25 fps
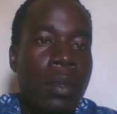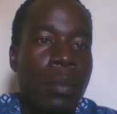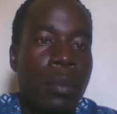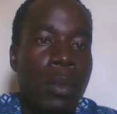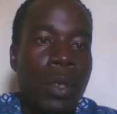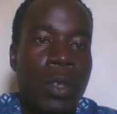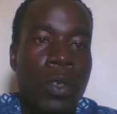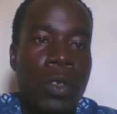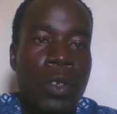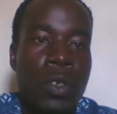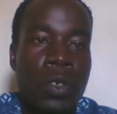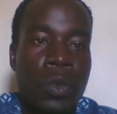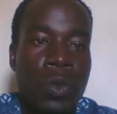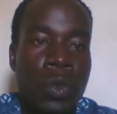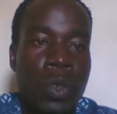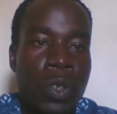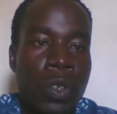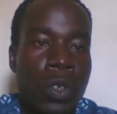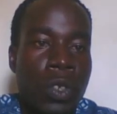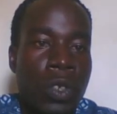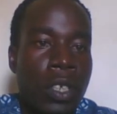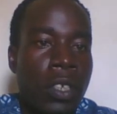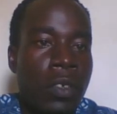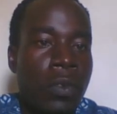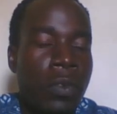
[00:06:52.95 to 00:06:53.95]
our
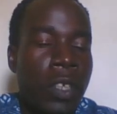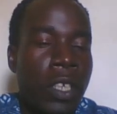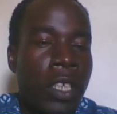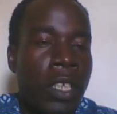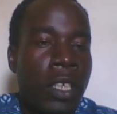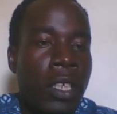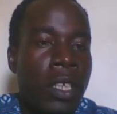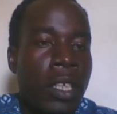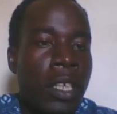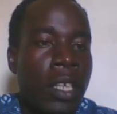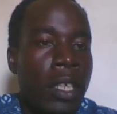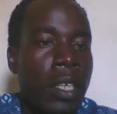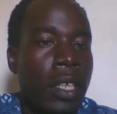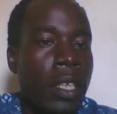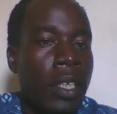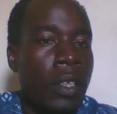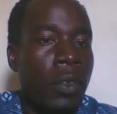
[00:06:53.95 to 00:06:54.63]
worksheet.